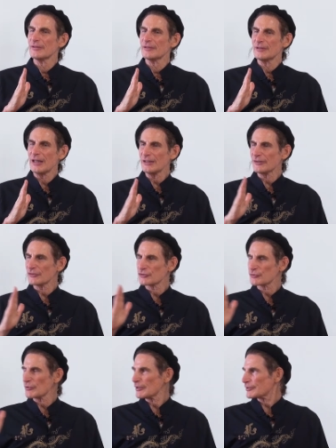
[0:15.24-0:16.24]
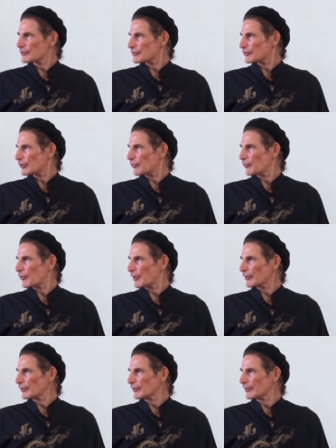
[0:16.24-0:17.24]
take the straight distilled
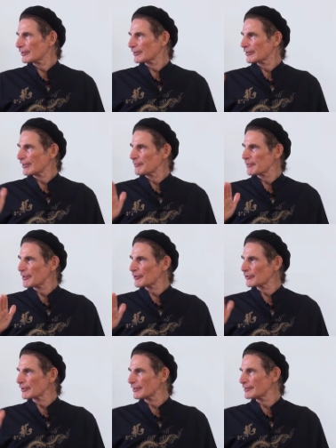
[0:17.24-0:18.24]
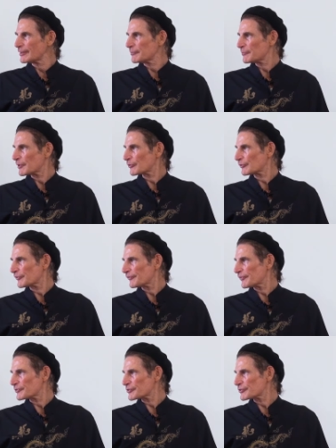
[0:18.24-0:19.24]
water and claim they don't get any mineral
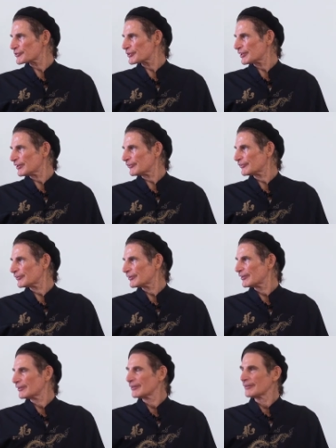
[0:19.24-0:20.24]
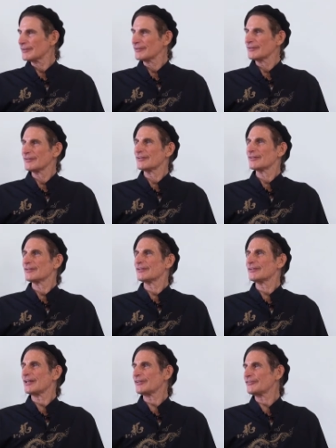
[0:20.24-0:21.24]
deficiencies,
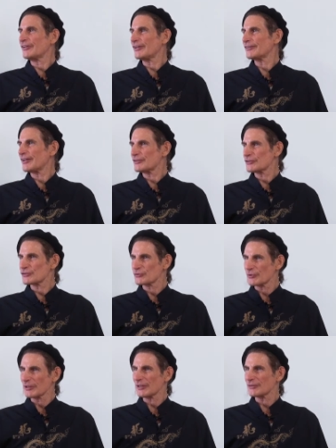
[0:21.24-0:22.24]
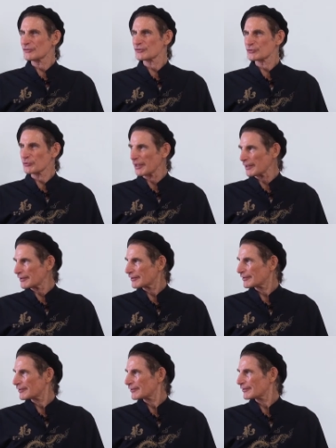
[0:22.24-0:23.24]
and that's it. They just drink it straight.
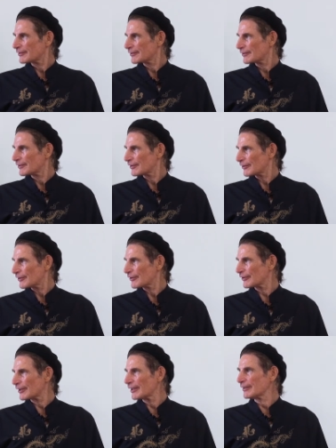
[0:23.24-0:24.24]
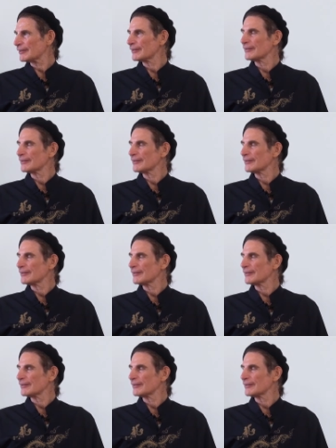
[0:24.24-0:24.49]
Okay?